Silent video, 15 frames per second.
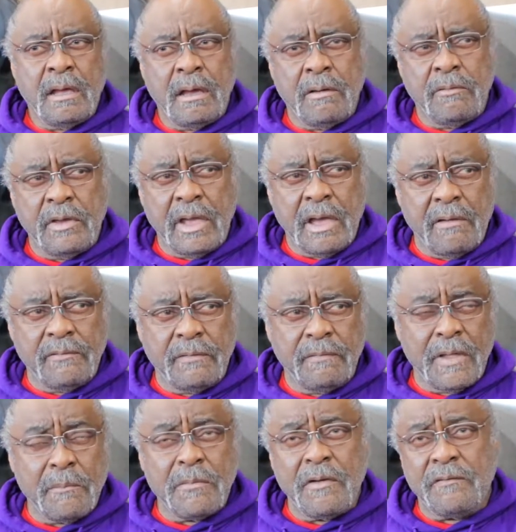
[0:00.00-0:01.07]
We have a
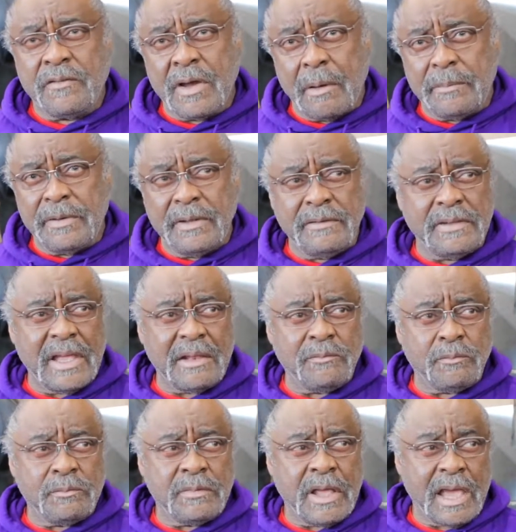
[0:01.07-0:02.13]
number of companies that
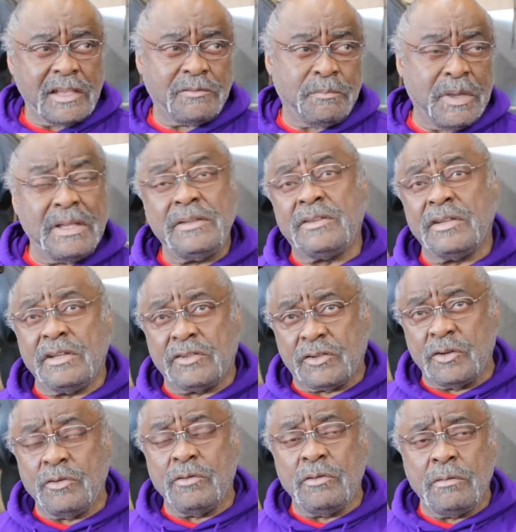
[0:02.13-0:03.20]
has been to the
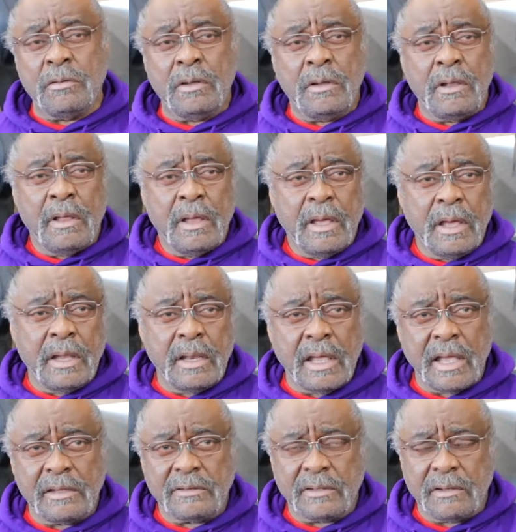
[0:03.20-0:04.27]
school and
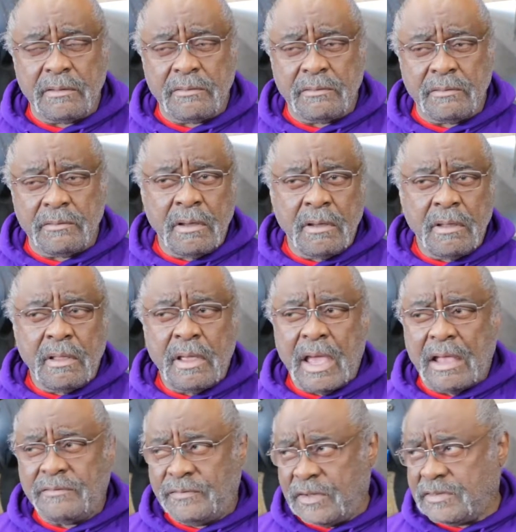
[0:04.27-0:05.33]
has
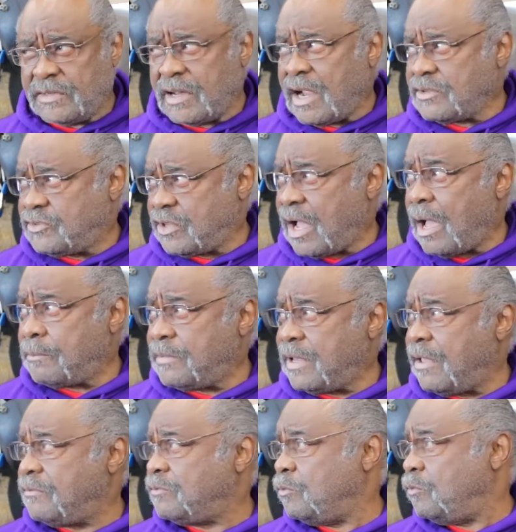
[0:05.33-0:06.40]
visited our shop and
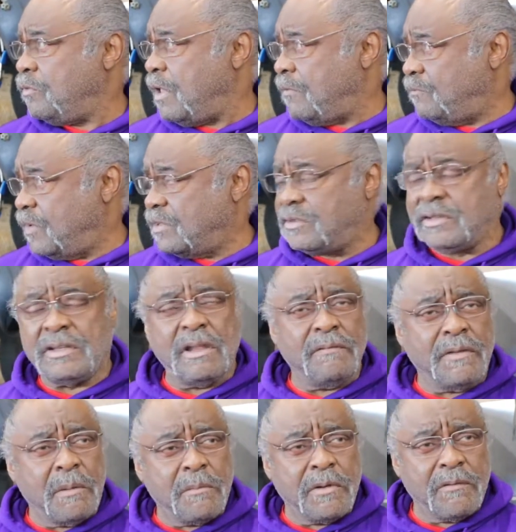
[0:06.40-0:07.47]
has visited a
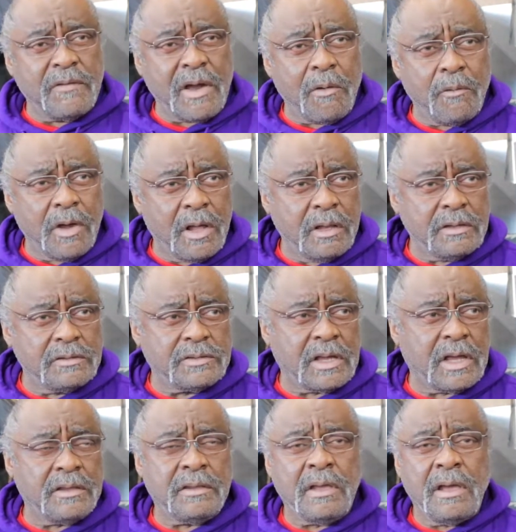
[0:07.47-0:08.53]
number of our welders,
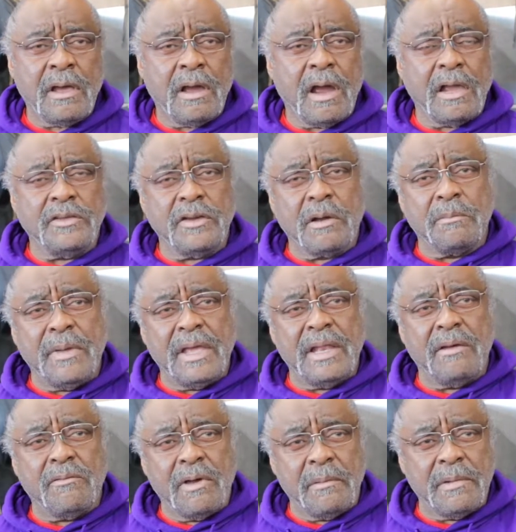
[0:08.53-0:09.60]
our young men
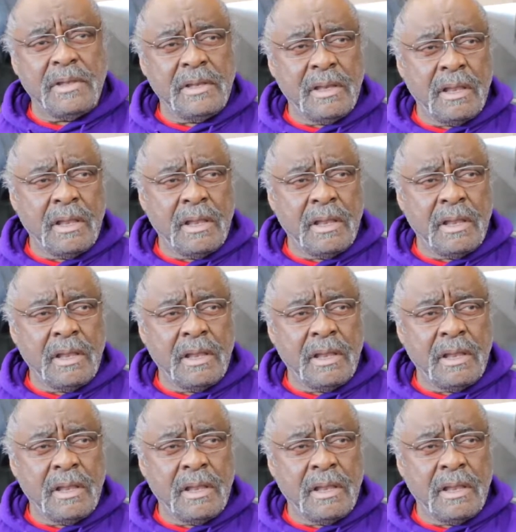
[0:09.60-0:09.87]
and women.